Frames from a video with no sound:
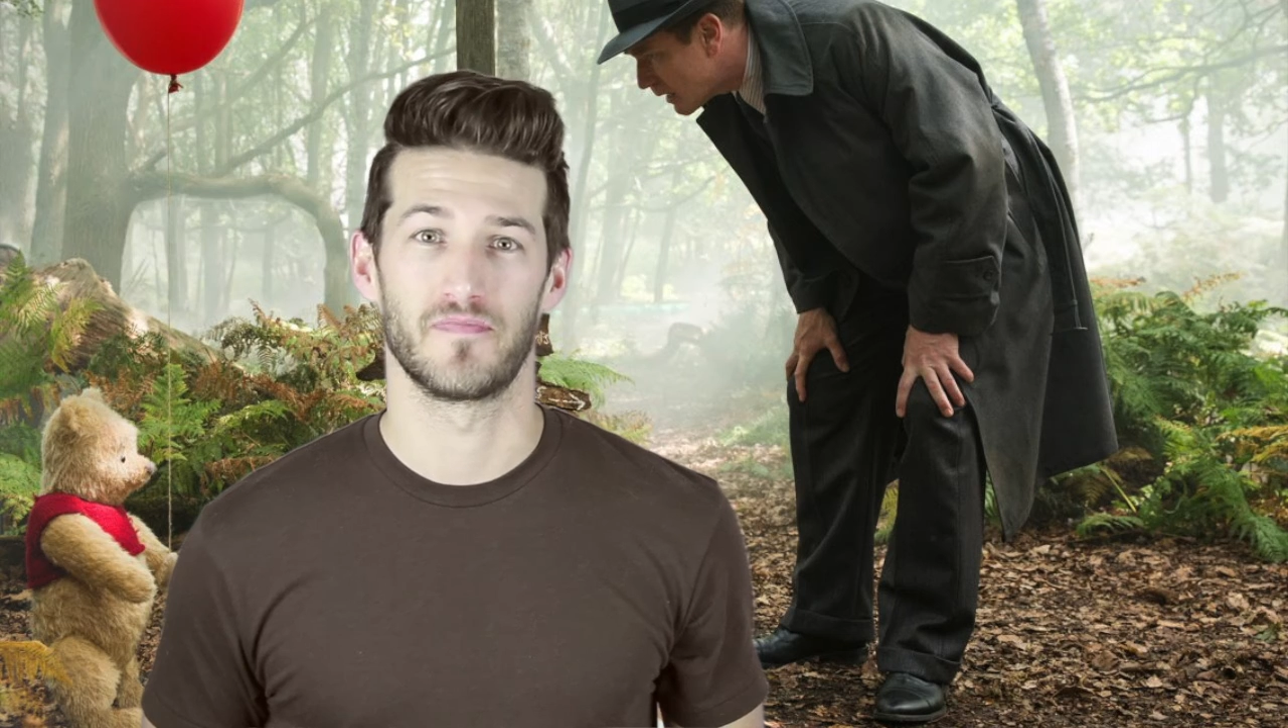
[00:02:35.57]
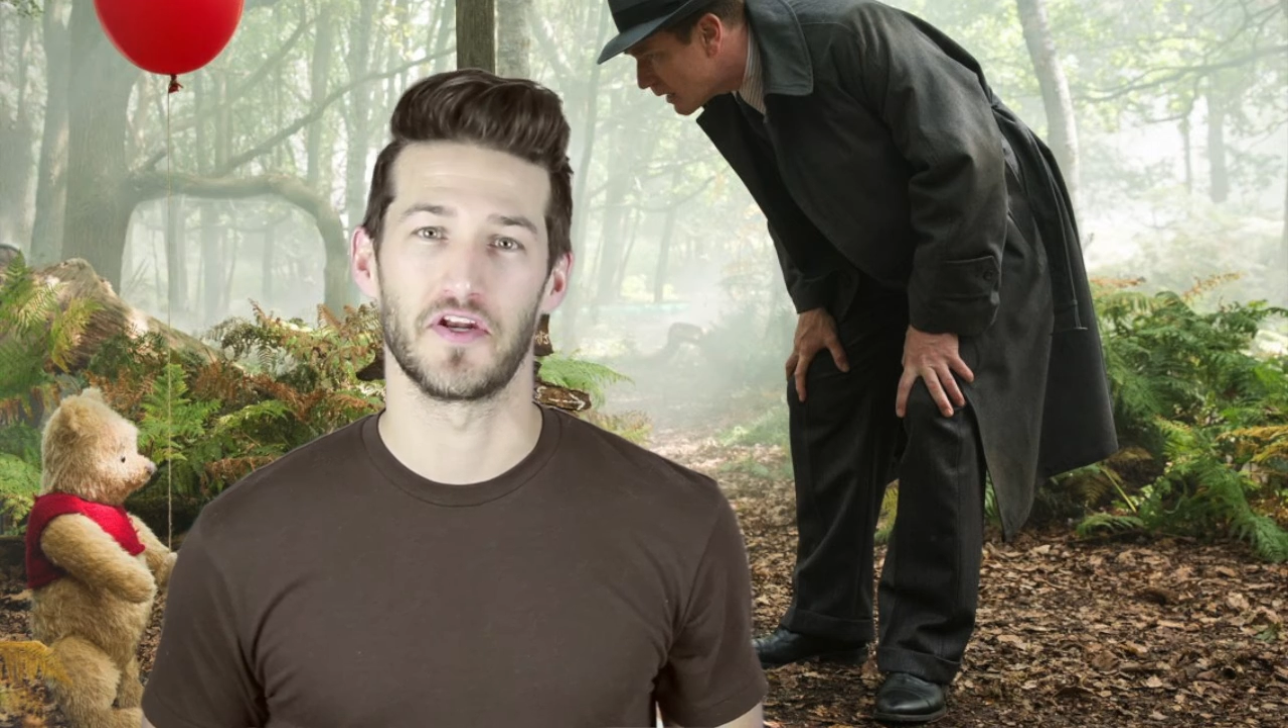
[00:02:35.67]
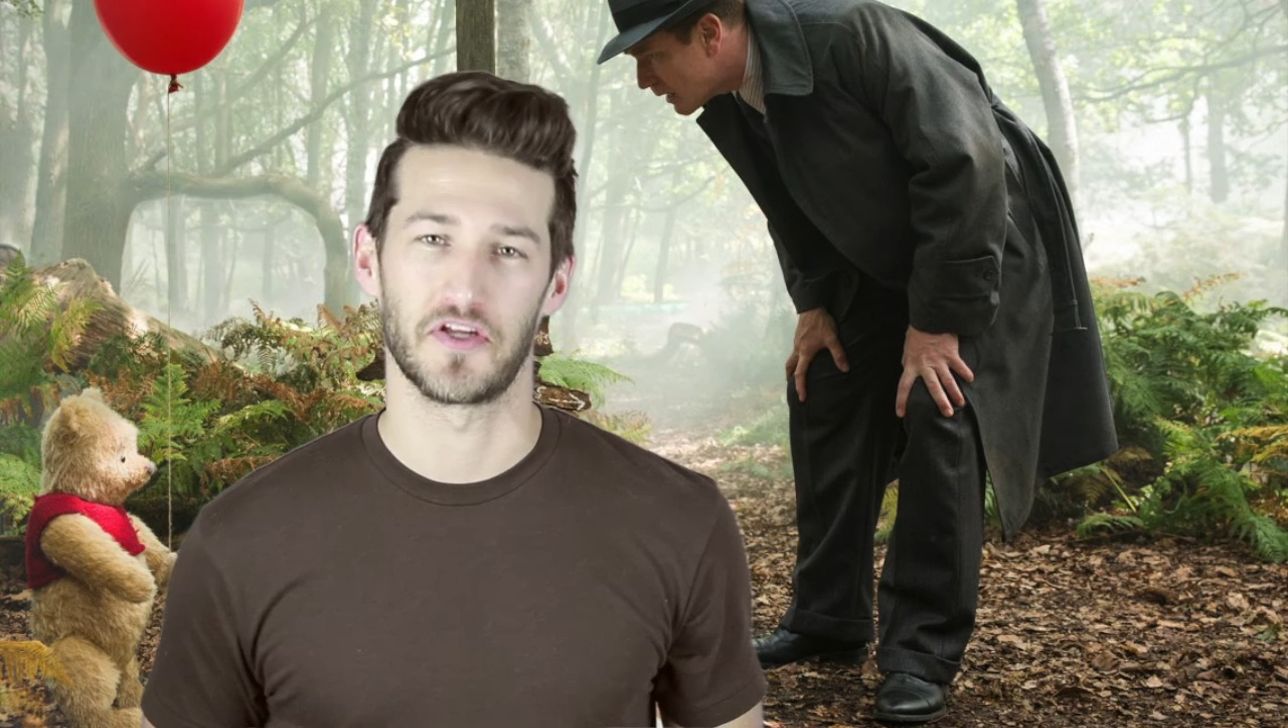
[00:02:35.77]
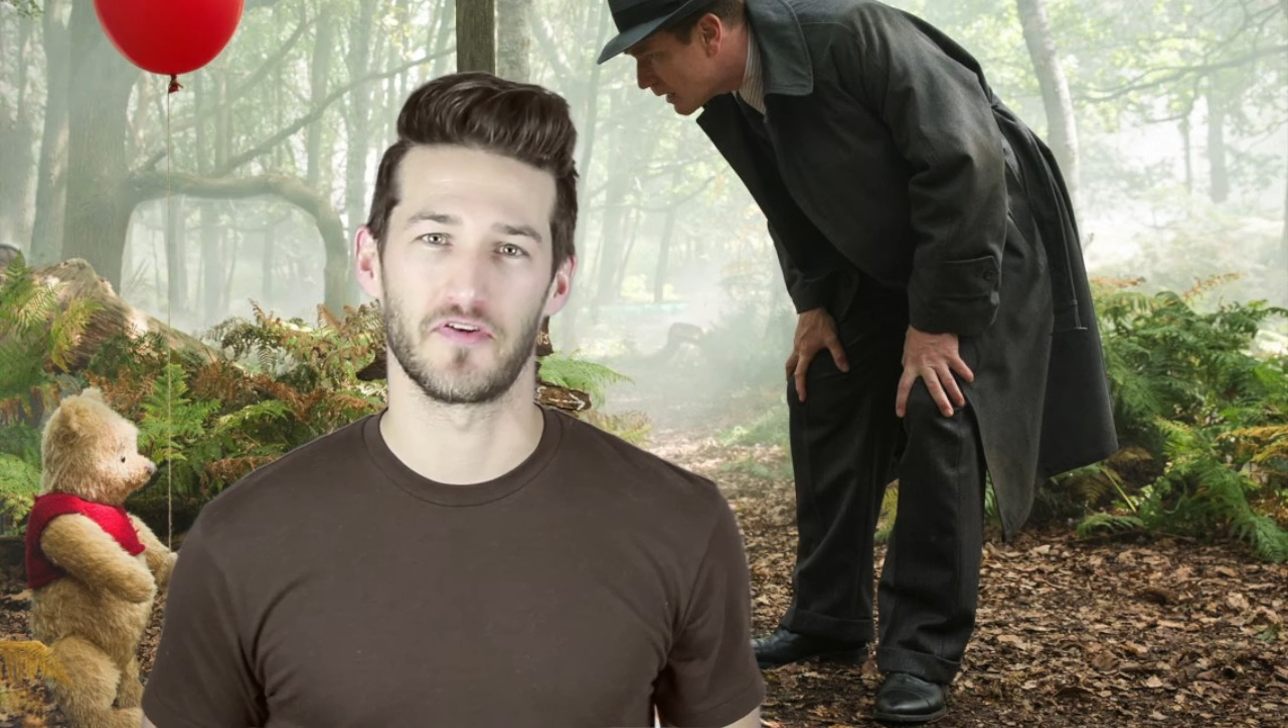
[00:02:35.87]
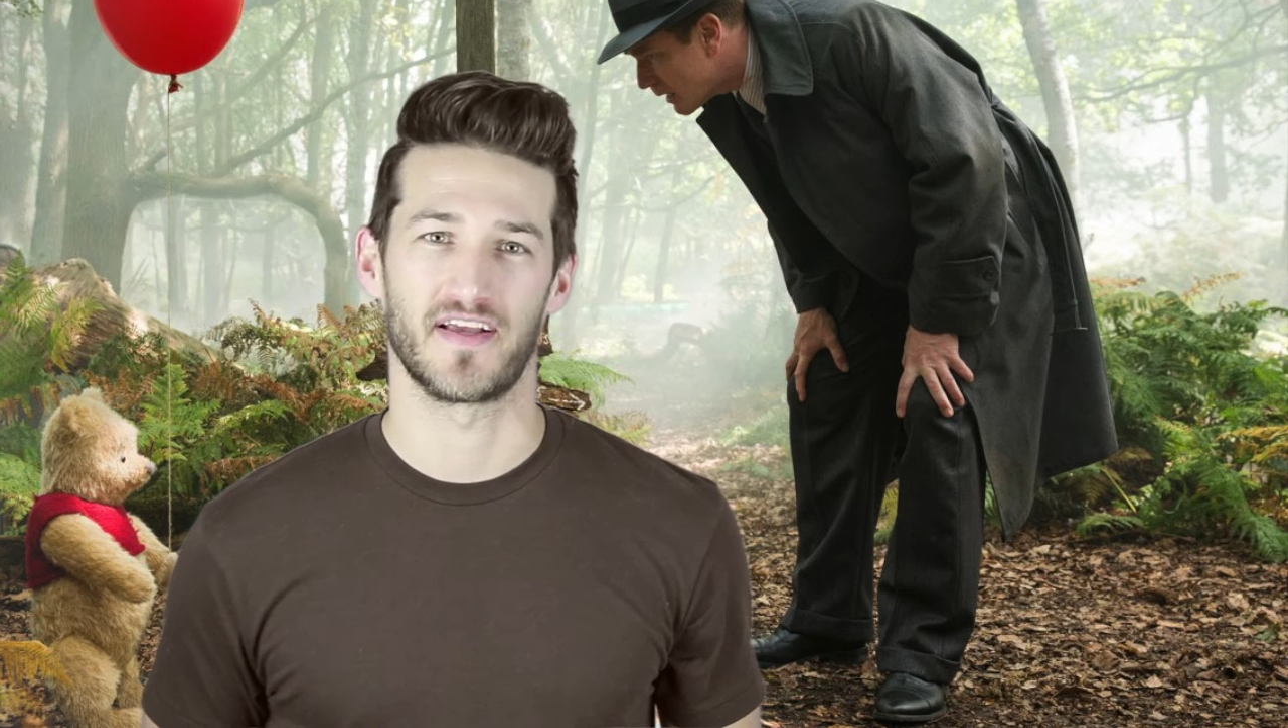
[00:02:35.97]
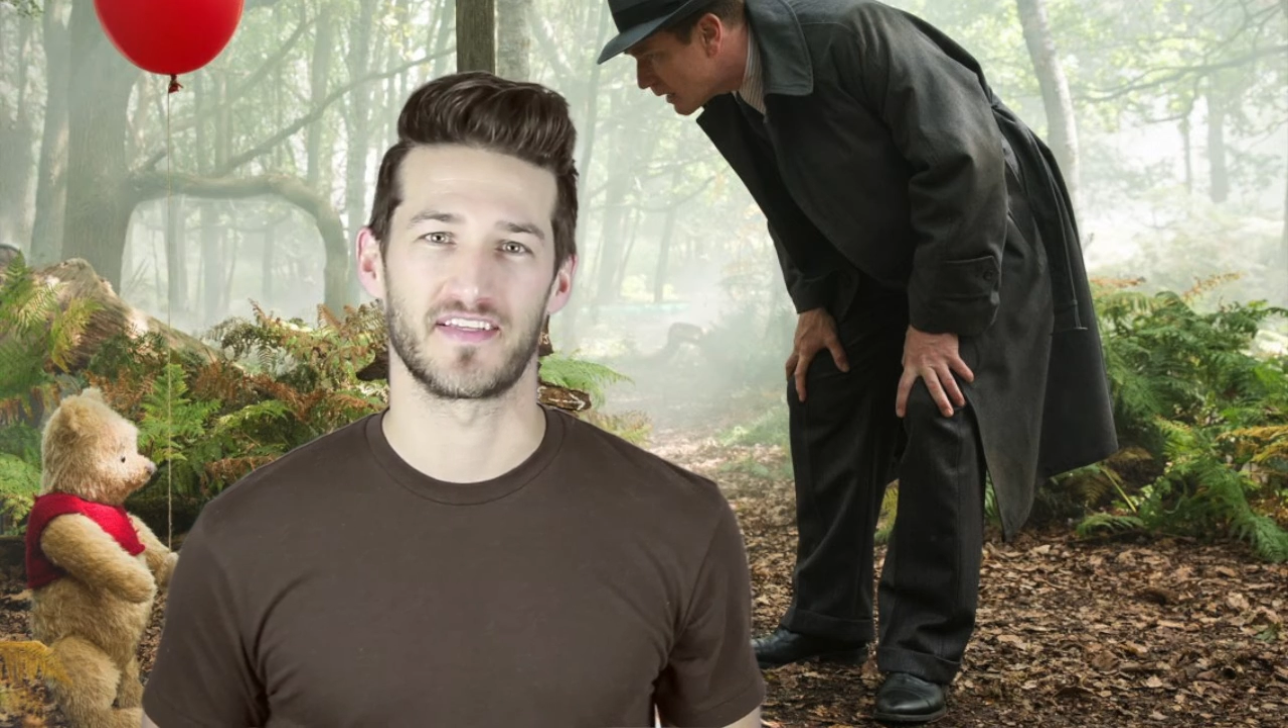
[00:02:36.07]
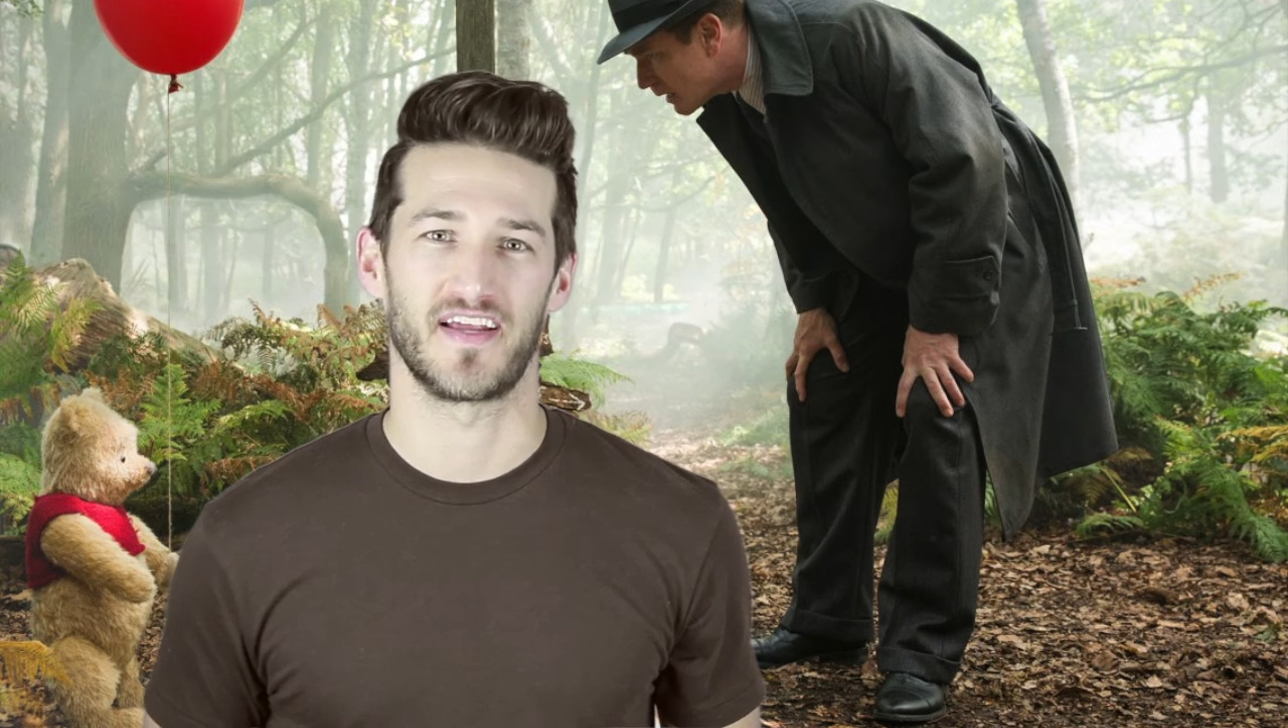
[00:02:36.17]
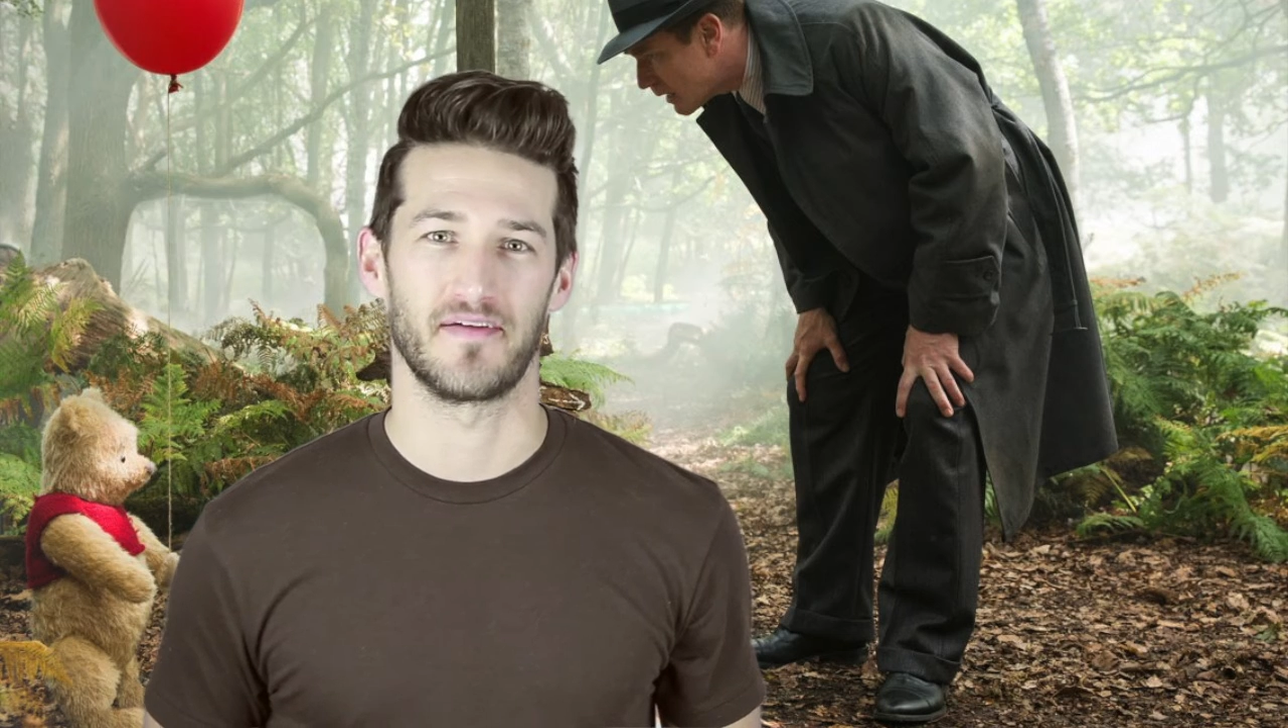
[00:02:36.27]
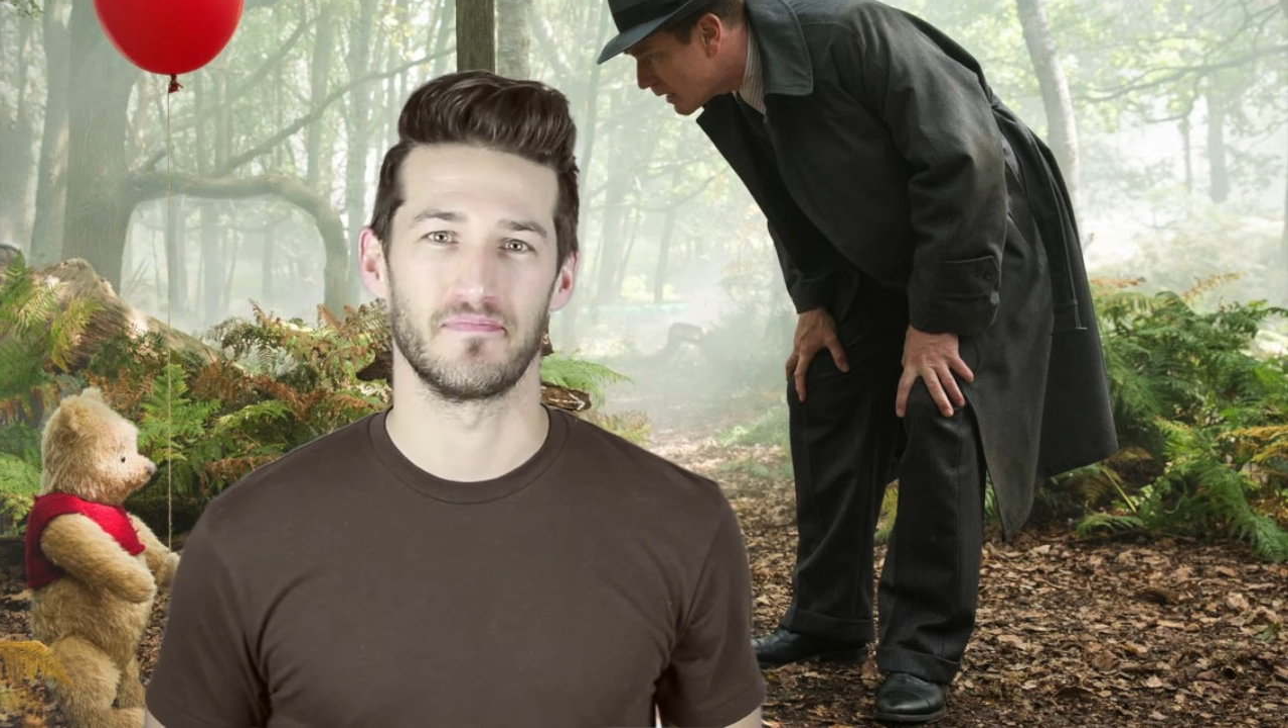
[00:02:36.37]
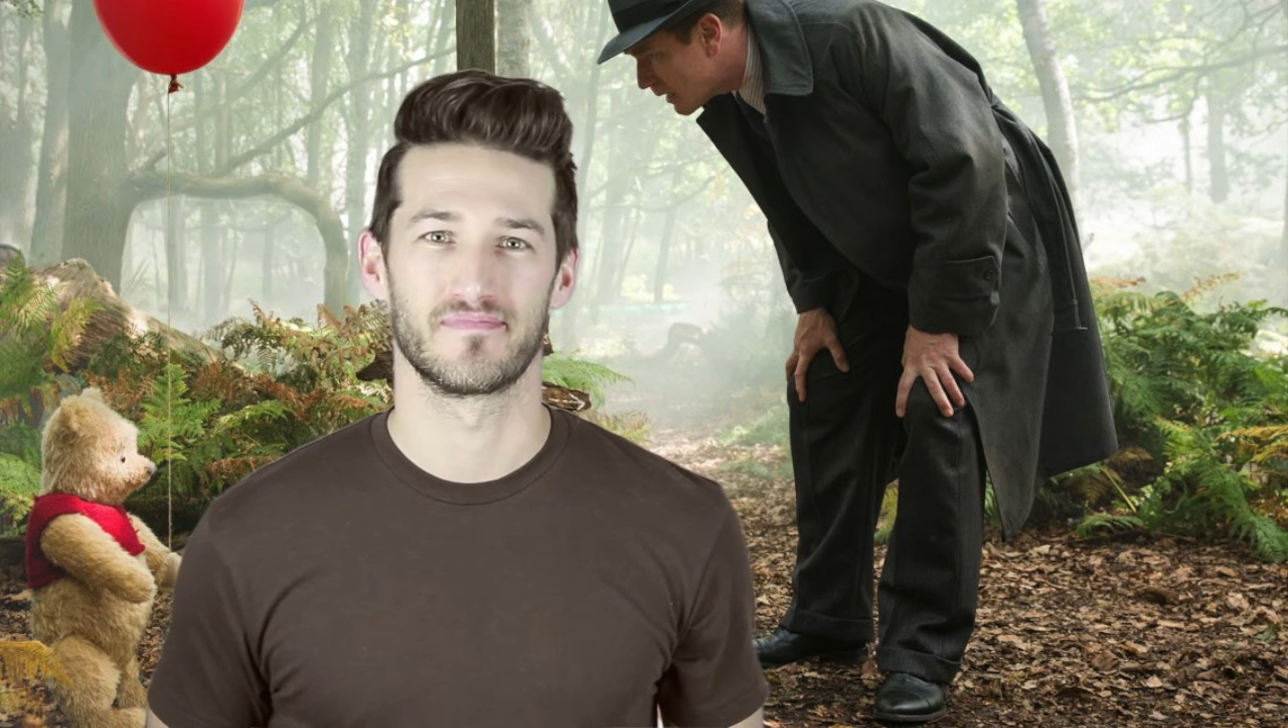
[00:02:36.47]
Until
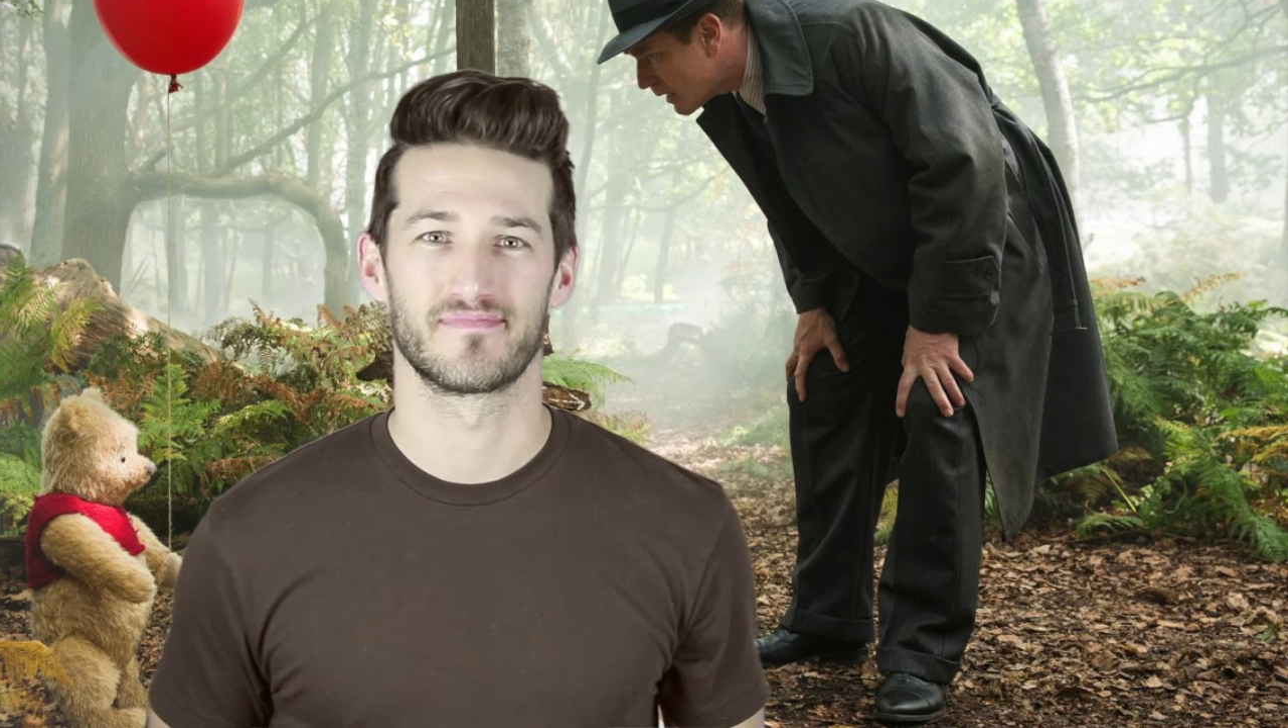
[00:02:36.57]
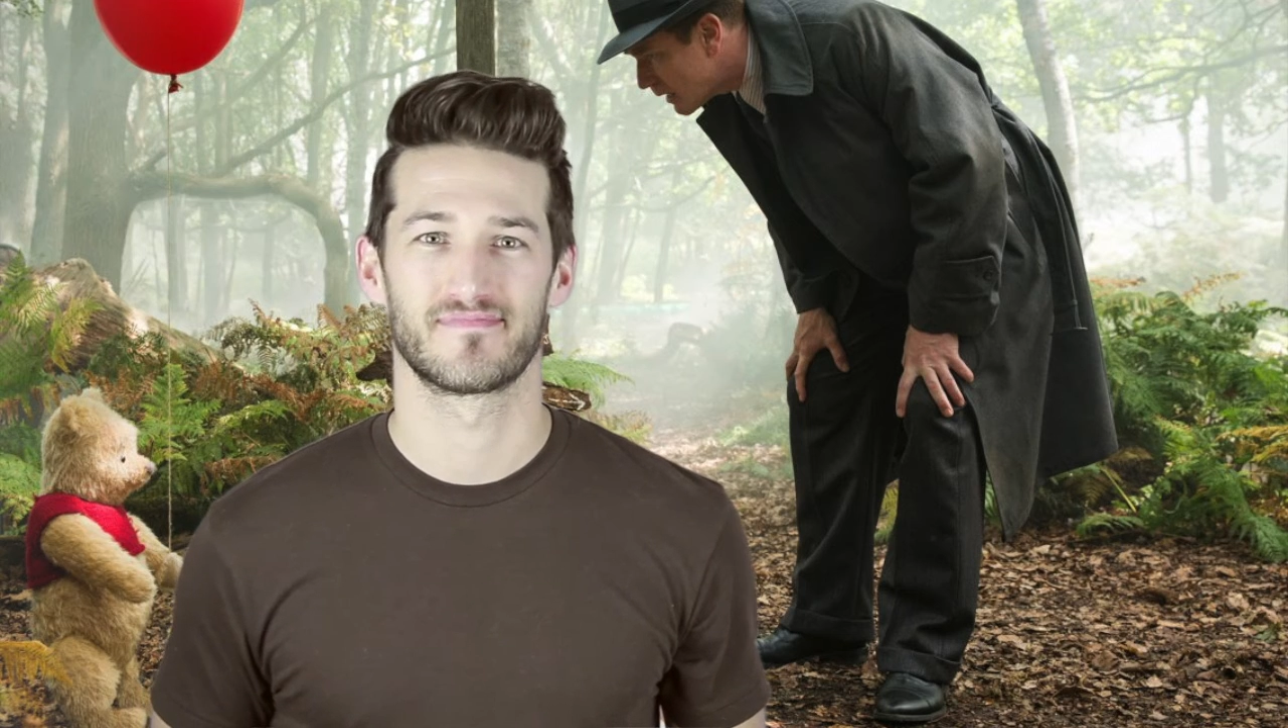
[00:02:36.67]
next time.